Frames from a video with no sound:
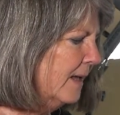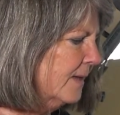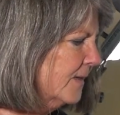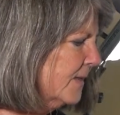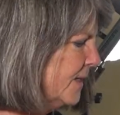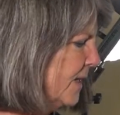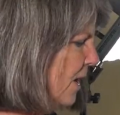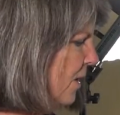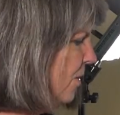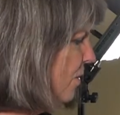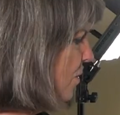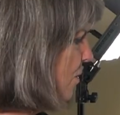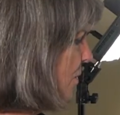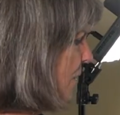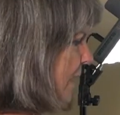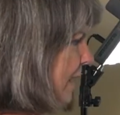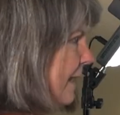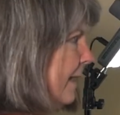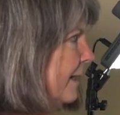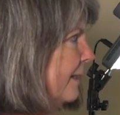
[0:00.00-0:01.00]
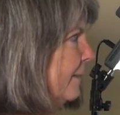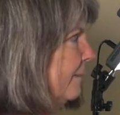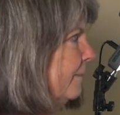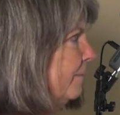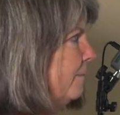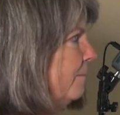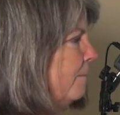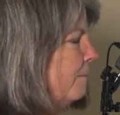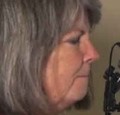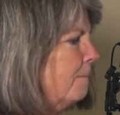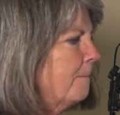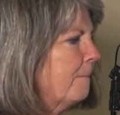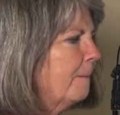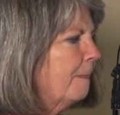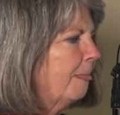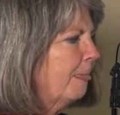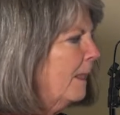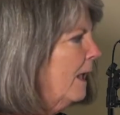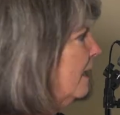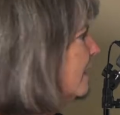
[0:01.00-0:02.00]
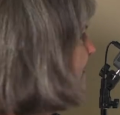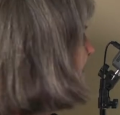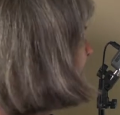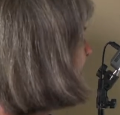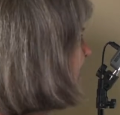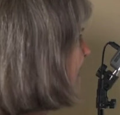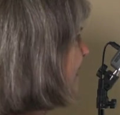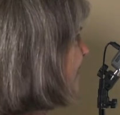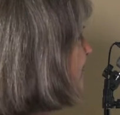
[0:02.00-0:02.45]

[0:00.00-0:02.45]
So the